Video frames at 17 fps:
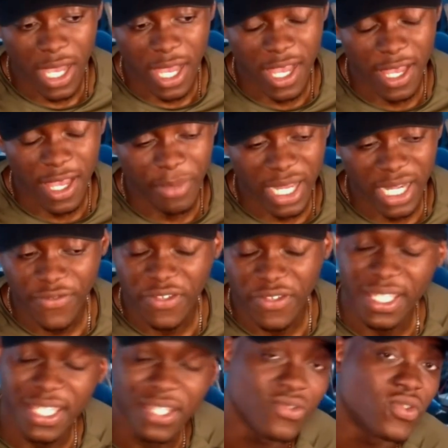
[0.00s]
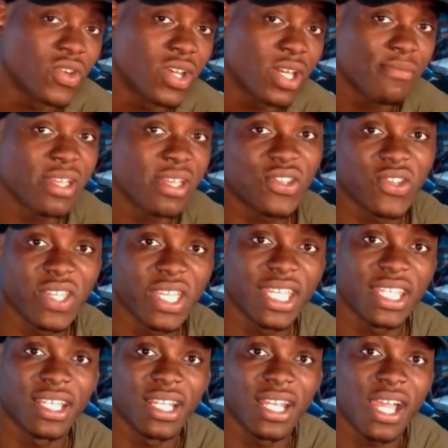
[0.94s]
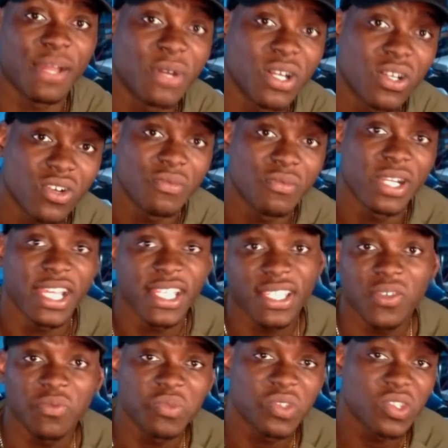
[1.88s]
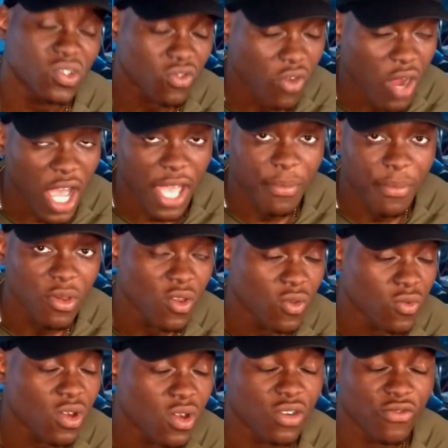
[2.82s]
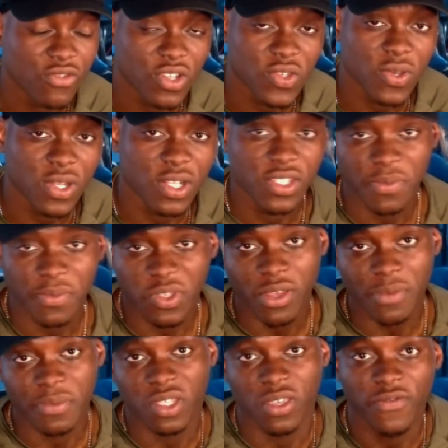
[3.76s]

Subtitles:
And if you did enjoy it, make sure you hit the like button, comment, and subscribe. We're on the road to 100 subscribers.